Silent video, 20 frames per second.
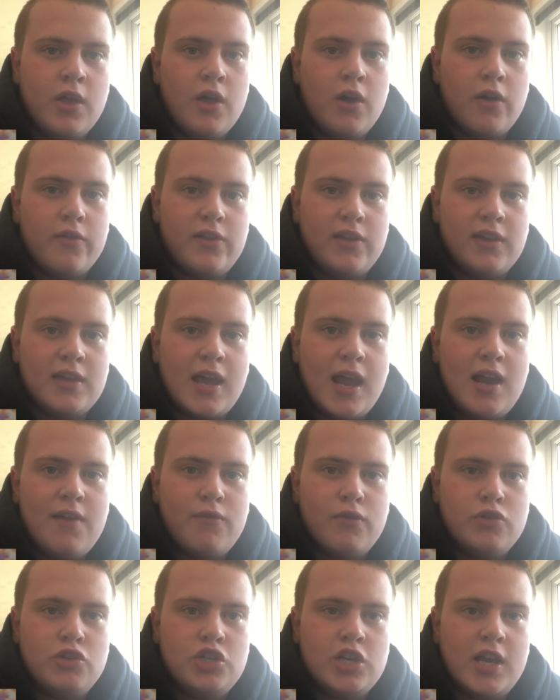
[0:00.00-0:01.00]
I think
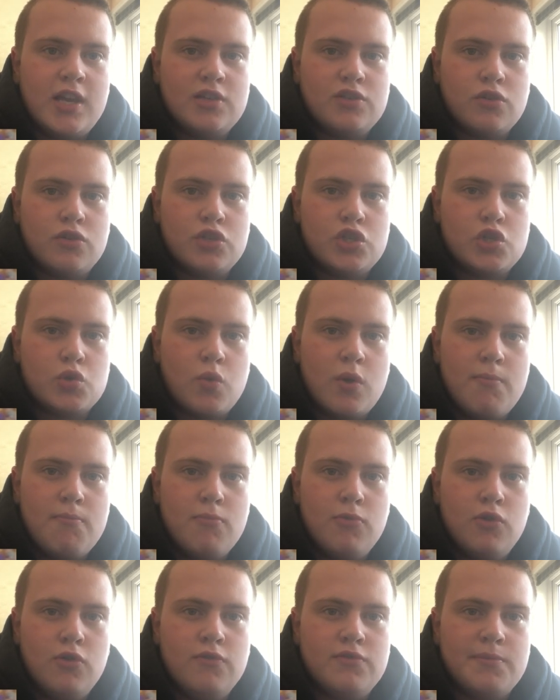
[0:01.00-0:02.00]
K'Lavon Chaisson's swim
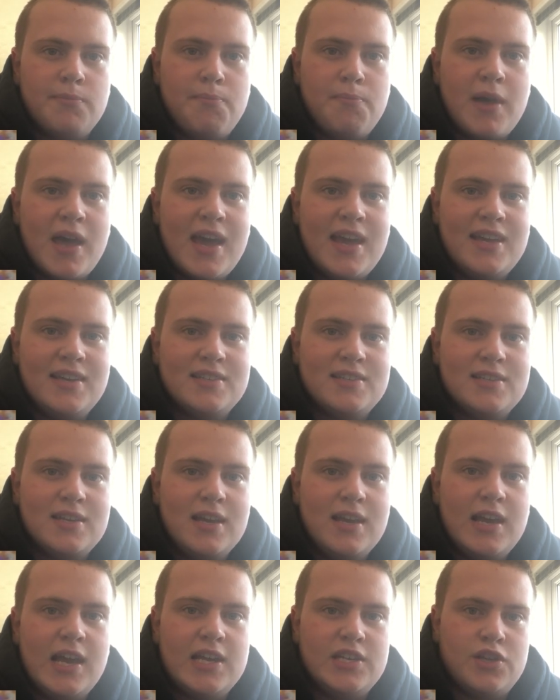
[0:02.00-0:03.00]
moves and pace
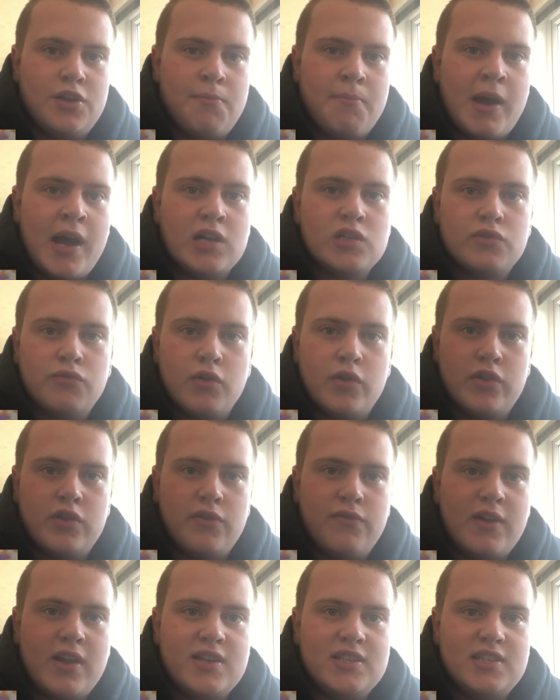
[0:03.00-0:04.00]
is unmatched for the
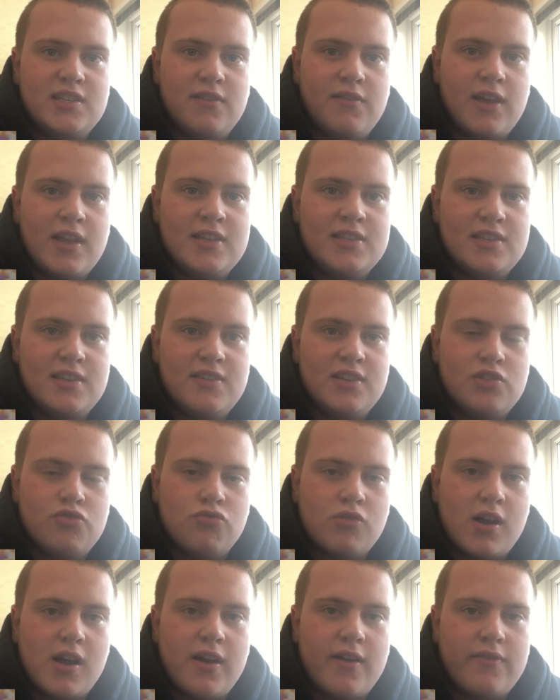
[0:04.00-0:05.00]
defensive ends in this
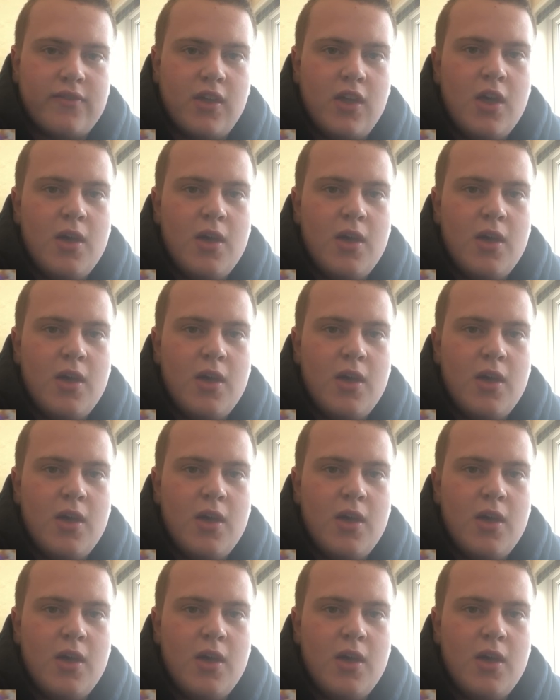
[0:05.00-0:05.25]
draft,